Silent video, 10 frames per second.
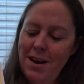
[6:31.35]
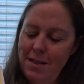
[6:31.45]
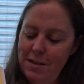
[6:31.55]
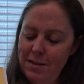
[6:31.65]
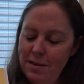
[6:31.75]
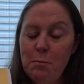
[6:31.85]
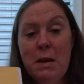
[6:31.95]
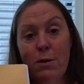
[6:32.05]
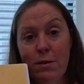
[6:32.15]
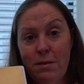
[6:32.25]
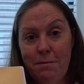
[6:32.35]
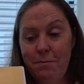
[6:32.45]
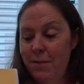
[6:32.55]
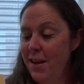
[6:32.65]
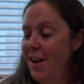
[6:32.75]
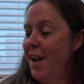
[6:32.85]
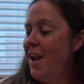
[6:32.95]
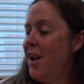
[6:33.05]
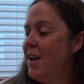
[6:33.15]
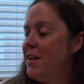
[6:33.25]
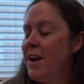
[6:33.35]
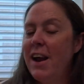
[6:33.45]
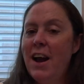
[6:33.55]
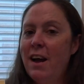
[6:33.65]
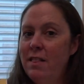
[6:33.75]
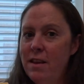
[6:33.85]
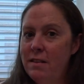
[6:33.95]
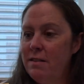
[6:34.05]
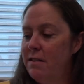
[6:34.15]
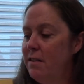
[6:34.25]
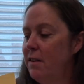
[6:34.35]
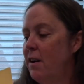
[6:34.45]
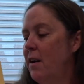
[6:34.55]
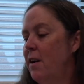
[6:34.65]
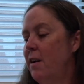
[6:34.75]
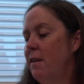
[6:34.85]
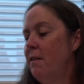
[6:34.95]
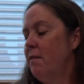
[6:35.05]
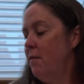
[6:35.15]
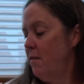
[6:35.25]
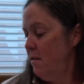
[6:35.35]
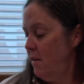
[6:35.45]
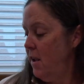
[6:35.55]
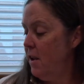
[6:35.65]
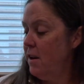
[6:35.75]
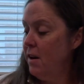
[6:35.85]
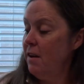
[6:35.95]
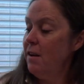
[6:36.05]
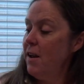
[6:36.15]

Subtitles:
This is meals, and I add this in,